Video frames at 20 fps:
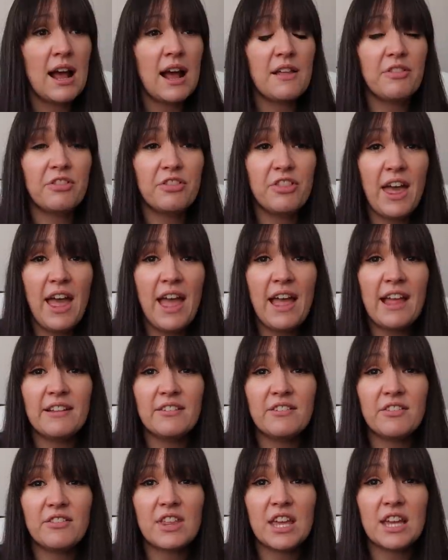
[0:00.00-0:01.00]
And
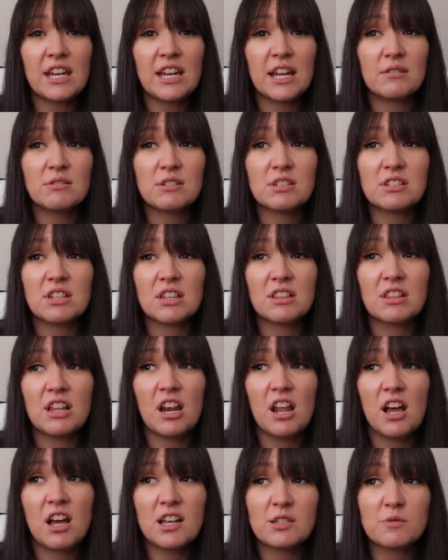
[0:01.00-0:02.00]
then they announced that the
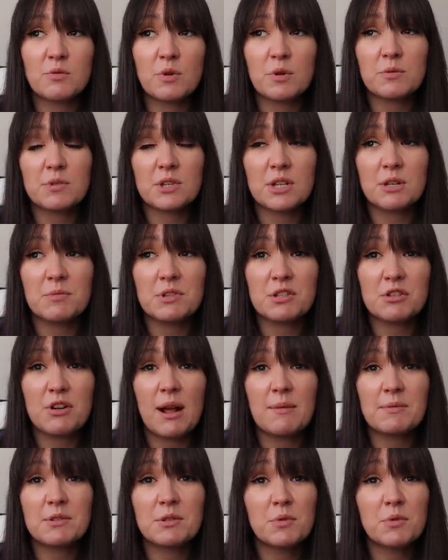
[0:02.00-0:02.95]
last week was going to be scrapped.